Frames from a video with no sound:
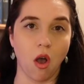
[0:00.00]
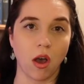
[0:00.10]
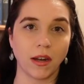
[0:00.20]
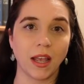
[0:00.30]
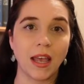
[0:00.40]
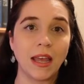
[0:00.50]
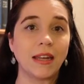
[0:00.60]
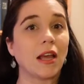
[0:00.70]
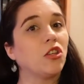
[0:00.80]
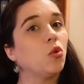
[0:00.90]
on.
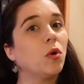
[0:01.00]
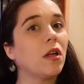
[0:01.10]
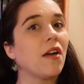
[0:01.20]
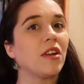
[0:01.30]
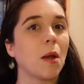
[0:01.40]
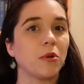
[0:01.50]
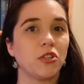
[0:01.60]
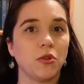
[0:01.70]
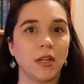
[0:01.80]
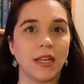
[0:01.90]
Now, you will have an
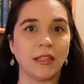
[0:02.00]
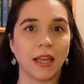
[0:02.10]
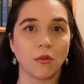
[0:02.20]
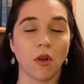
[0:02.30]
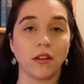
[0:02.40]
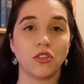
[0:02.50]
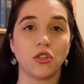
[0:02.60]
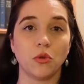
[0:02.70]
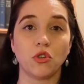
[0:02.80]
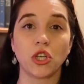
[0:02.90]
opportunity later on
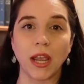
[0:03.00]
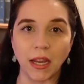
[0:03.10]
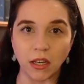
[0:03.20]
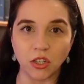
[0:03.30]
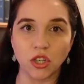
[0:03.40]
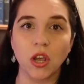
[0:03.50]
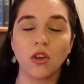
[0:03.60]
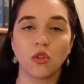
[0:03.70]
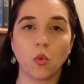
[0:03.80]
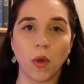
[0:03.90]
to change
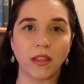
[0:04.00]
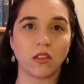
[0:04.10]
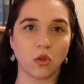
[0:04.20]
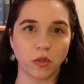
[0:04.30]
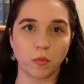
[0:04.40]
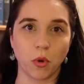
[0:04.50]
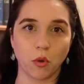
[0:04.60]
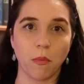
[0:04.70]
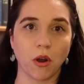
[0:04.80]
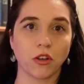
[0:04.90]
the way that those
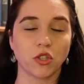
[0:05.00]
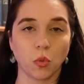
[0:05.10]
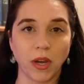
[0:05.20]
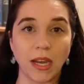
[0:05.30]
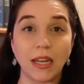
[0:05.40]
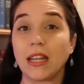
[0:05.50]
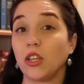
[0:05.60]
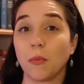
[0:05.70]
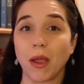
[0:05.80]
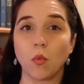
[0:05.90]
bookmarks read, and
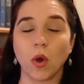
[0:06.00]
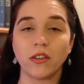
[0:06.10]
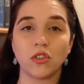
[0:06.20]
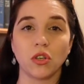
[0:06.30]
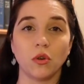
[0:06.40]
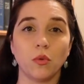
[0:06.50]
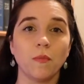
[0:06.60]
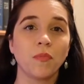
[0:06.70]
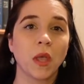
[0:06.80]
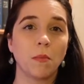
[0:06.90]
you might want to,
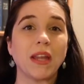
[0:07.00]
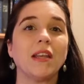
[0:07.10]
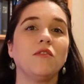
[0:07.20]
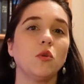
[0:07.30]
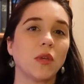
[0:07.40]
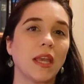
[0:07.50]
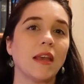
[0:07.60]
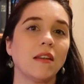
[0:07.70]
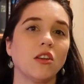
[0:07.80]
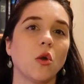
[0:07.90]
but if you
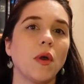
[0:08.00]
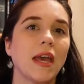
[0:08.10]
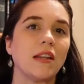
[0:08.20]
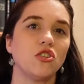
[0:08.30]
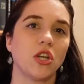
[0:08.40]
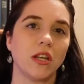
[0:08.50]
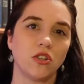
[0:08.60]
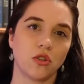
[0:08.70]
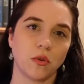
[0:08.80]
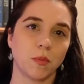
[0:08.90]
can, go ahead and
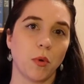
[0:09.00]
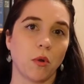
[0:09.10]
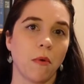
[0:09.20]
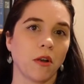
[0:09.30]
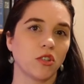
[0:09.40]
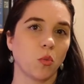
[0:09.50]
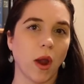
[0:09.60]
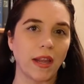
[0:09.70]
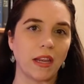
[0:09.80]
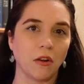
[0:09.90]
change those bookmarks
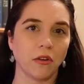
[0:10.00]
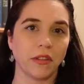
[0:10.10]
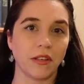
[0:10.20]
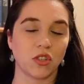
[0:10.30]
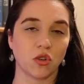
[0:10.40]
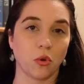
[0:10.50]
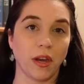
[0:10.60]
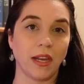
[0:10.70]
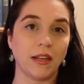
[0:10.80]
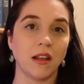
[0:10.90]
right here in this
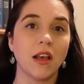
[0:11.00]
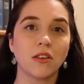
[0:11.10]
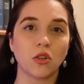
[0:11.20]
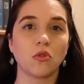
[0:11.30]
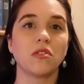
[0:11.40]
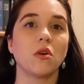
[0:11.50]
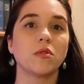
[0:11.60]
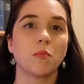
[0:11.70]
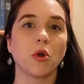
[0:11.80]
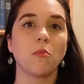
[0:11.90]
screen so that
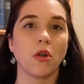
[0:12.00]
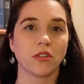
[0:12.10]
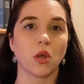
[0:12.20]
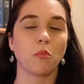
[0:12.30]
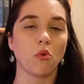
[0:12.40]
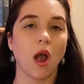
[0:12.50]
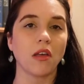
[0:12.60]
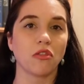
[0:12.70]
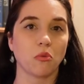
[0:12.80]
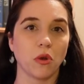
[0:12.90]
those bookmarks are
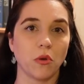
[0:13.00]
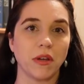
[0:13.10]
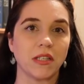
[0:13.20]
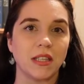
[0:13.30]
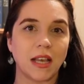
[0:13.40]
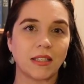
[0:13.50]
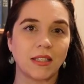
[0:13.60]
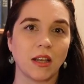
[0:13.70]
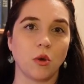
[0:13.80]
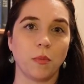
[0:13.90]
brought through into that
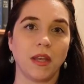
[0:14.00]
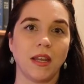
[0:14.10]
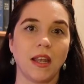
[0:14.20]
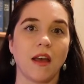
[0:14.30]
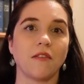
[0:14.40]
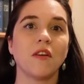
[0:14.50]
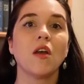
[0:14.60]
single PDF